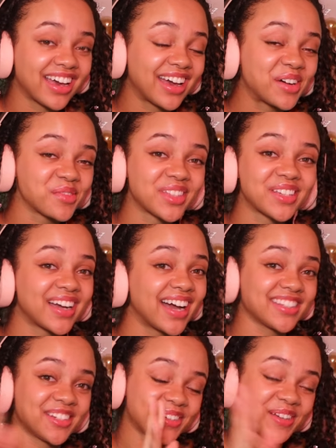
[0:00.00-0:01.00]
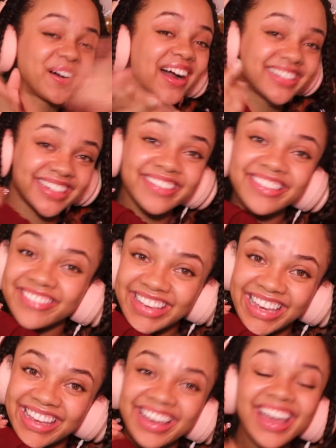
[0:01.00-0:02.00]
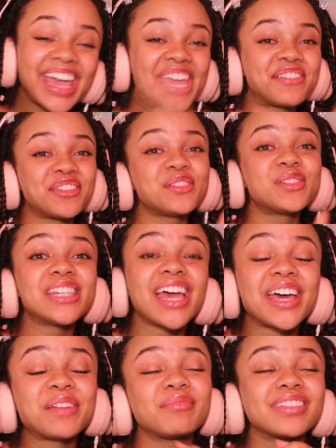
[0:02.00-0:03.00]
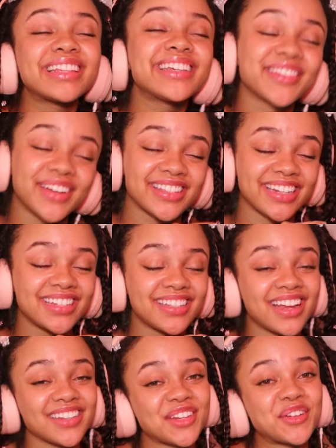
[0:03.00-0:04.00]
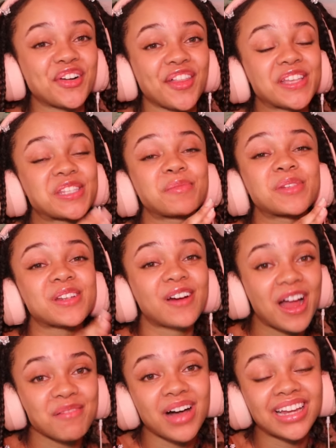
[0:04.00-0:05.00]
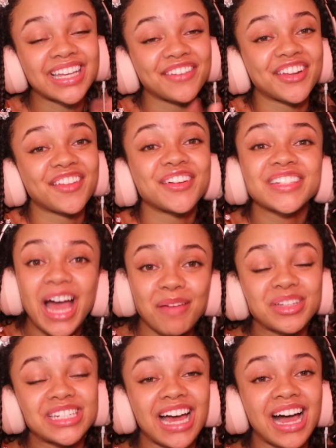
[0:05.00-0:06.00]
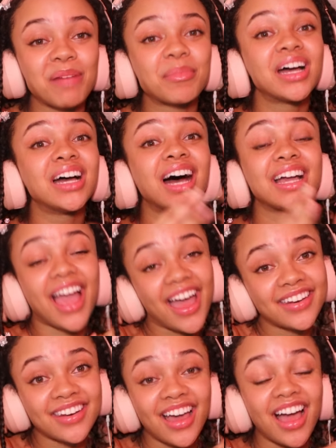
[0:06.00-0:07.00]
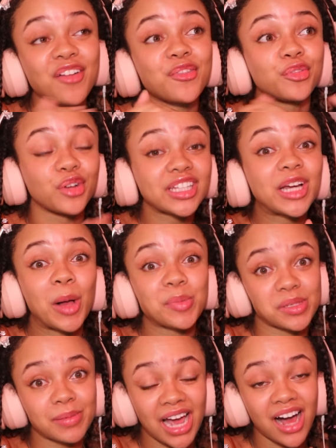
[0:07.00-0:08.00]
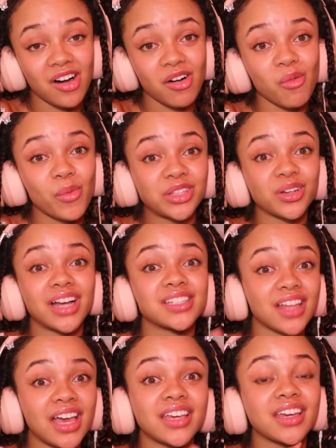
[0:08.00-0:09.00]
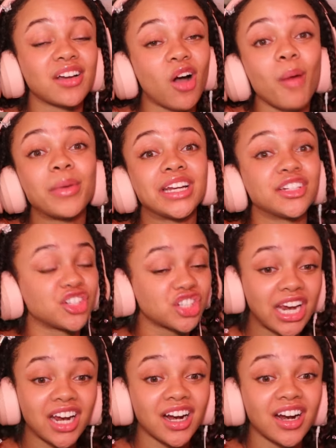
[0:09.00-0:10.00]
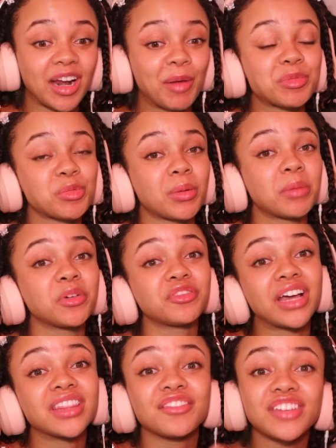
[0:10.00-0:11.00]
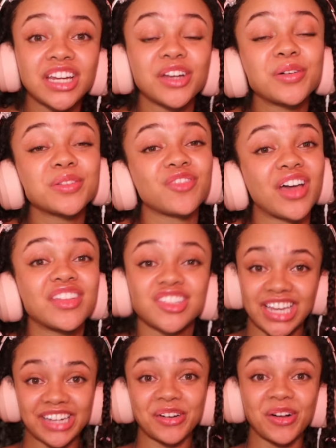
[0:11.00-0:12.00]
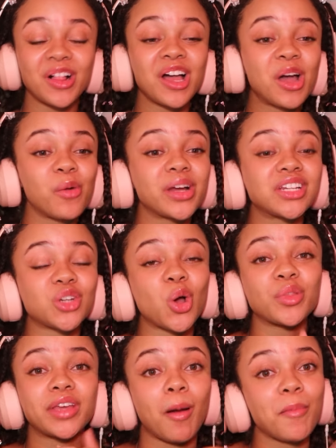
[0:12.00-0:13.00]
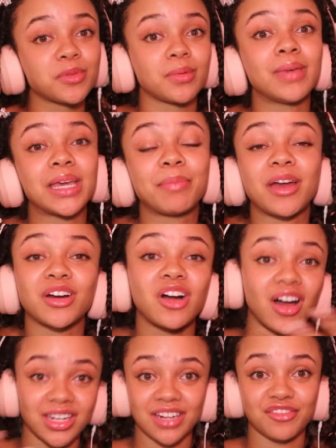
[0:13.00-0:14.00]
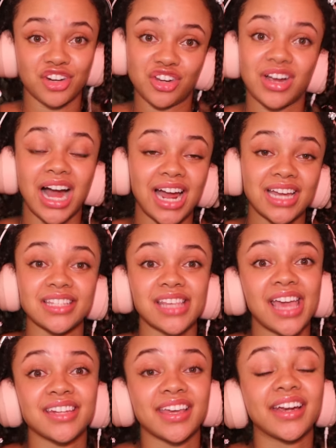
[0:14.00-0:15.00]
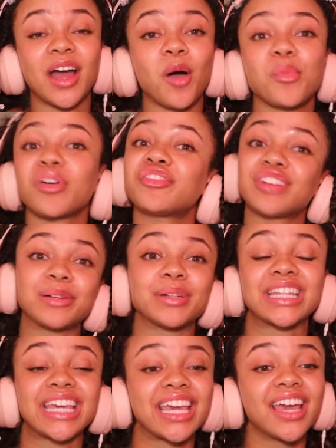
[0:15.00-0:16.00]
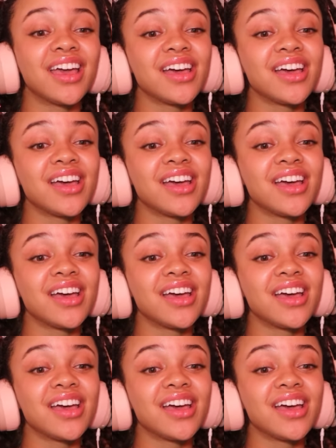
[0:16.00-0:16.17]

I hope that you guys enjoyed watching with me. If you did, please don't hesitate to dance on over to that subscribe button. Give it a little tappy tap. Again, it really helps me out when you guys like and comment and share. It helps more people find the videos, find the channel, which only helps me make better content for you guys and get it out more frequently.